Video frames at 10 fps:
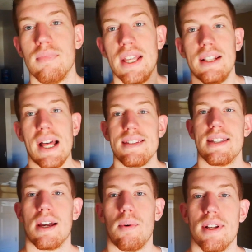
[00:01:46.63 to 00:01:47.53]
And the last
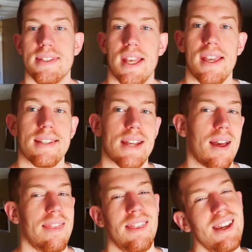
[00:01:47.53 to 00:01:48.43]
thing I wanna say is I
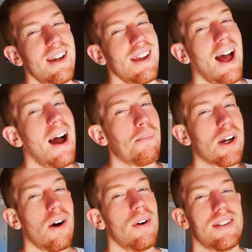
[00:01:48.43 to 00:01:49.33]
think I'm
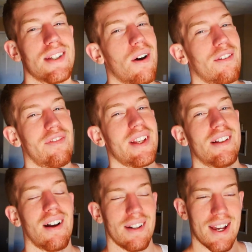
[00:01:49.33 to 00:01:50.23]
going to go to
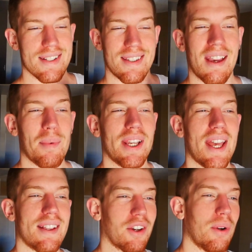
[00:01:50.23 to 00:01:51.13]
VidCon, guys. I think I'm gonna
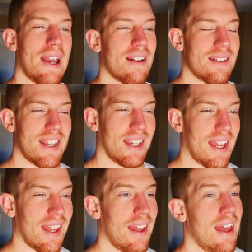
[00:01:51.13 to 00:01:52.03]
get the creator
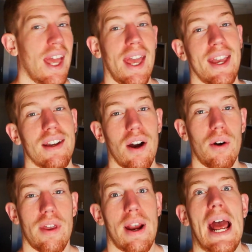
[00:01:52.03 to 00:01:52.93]
ticket and
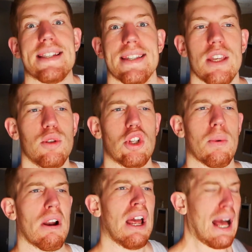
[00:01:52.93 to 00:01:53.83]
go there as a
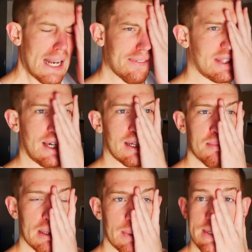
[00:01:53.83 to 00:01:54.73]
YouTuber. I never thought I'd
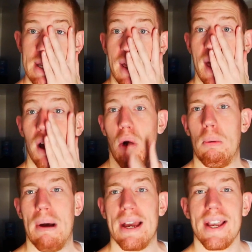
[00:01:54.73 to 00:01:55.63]
be able to say that. Oh
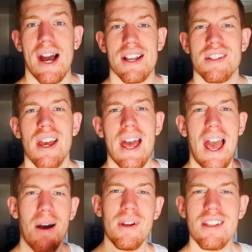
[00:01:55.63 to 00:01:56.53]
my gosh.
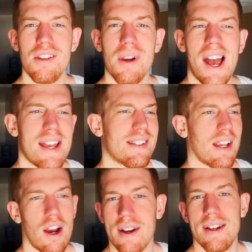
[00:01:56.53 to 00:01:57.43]
How many of you
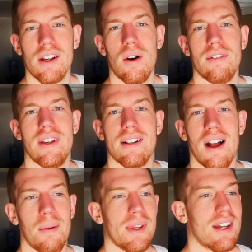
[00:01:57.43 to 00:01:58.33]
guys are gonna go to
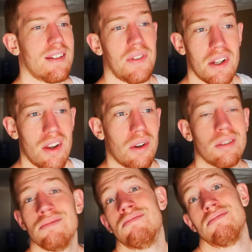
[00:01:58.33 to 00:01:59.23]
VidCon? Because if you
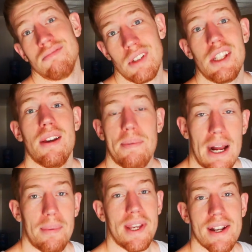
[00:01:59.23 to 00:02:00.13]
do, you're
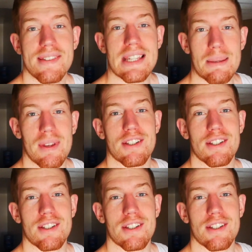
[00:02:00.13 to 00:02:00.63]
probably gonna see me.